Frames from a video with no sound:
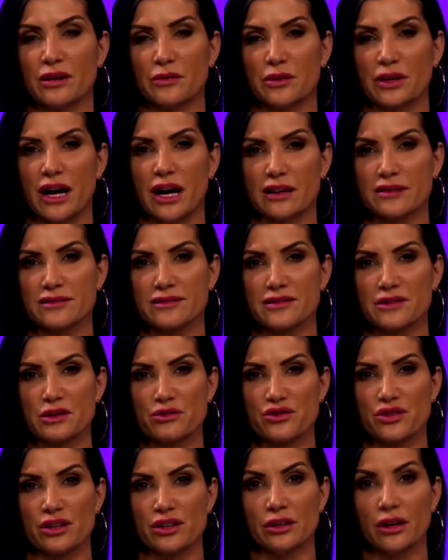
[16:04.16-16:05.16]
to go into
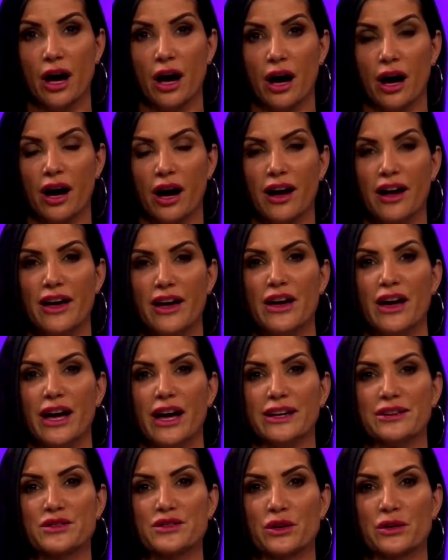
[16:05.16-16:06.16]
constitutional law.
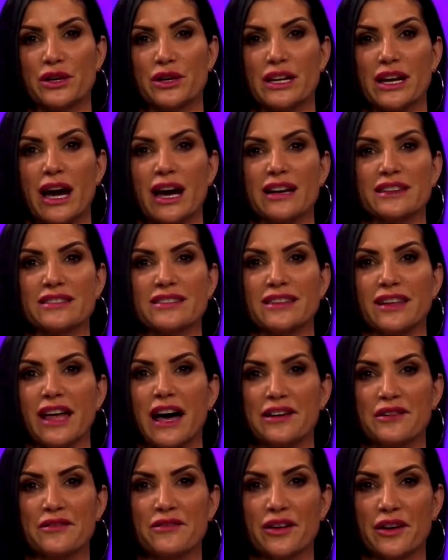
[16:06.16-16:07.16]
And so he has a
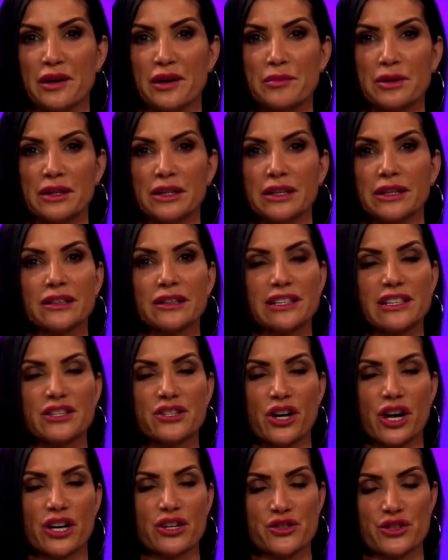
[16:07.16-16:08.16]
lot of very politically
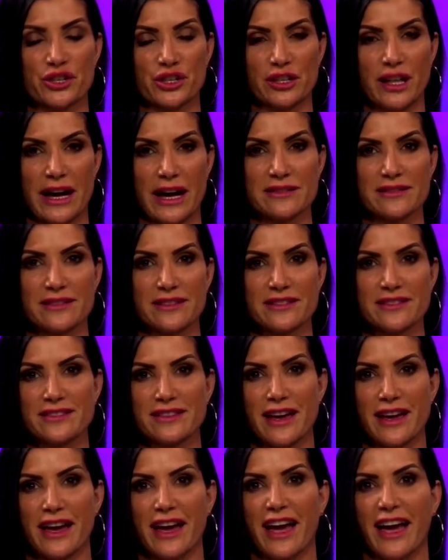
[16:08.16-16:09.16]
charged
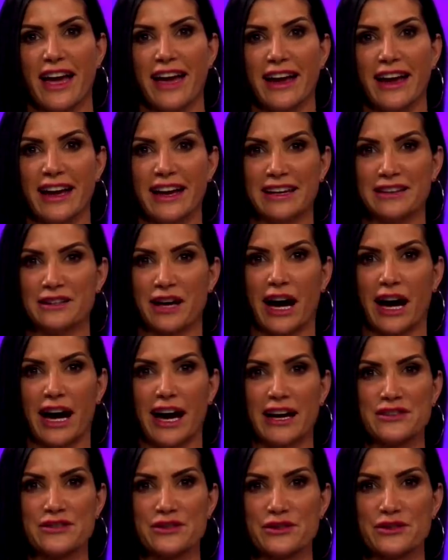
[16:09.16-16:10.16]
classes. And
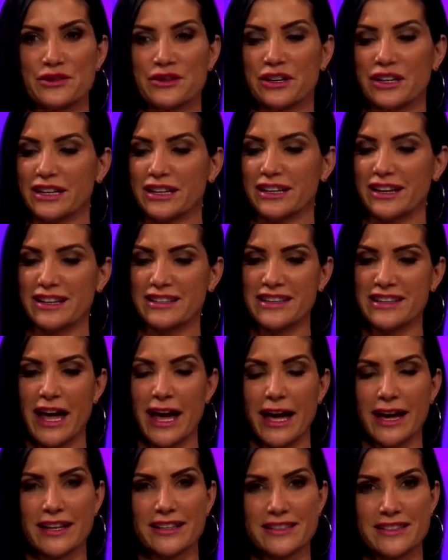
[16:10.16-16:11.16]
I just look at it as an
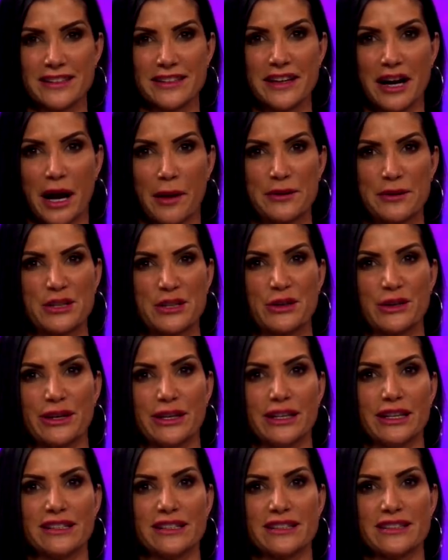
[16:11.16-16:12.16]
excellent
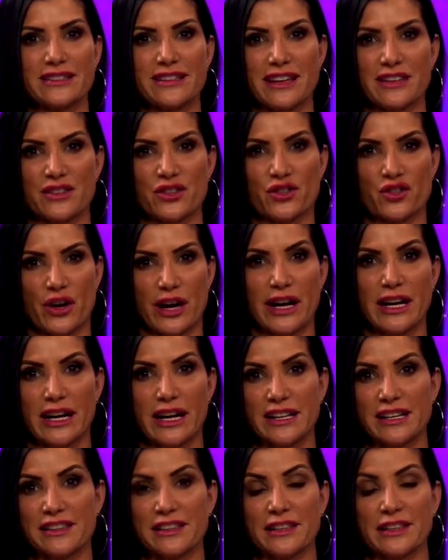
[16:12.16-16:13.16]
opportunity to set straight
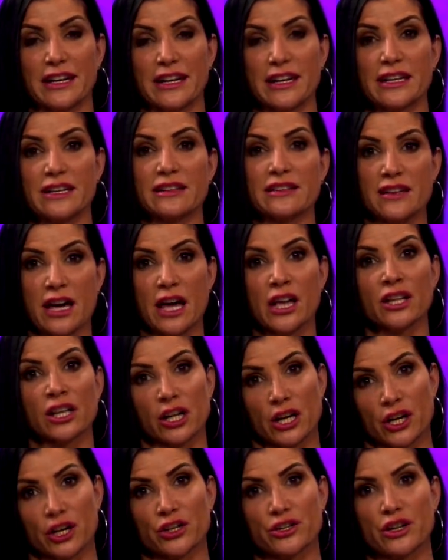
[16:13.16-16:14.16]
anything that he has
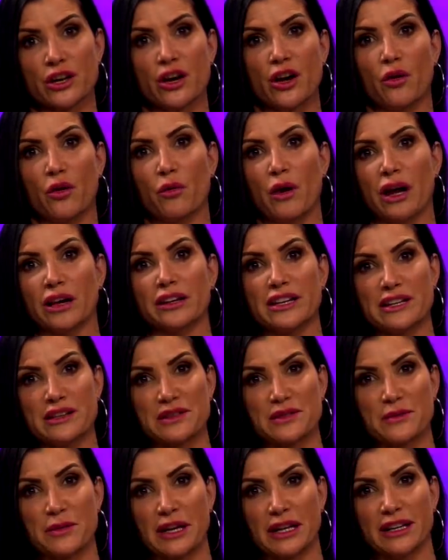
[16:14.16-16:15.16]
unlearned while he
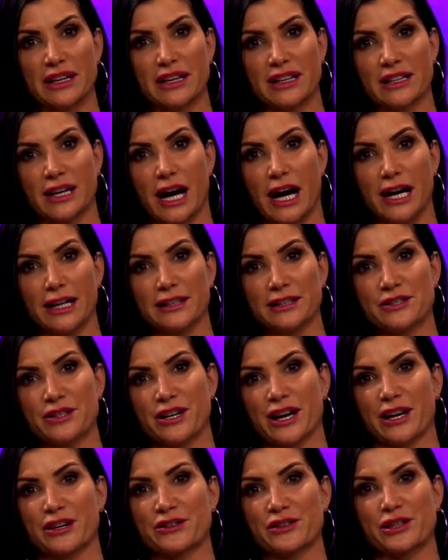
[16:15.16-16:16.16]
has been in college,
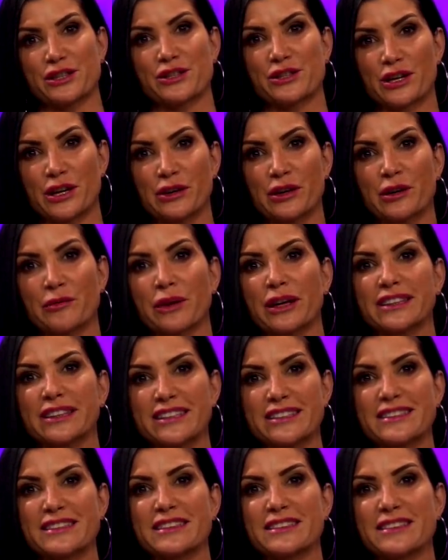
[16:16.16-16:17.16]
and actually show him, like,
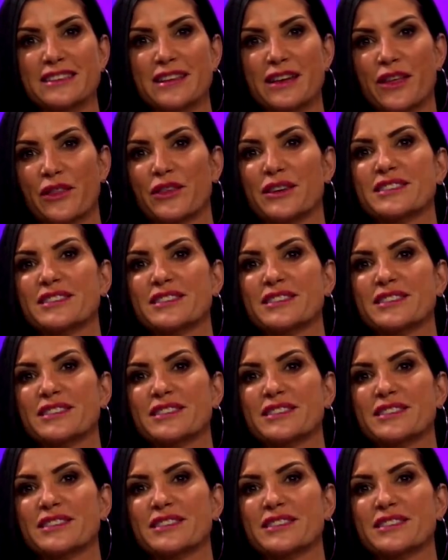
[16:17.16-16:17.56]
this is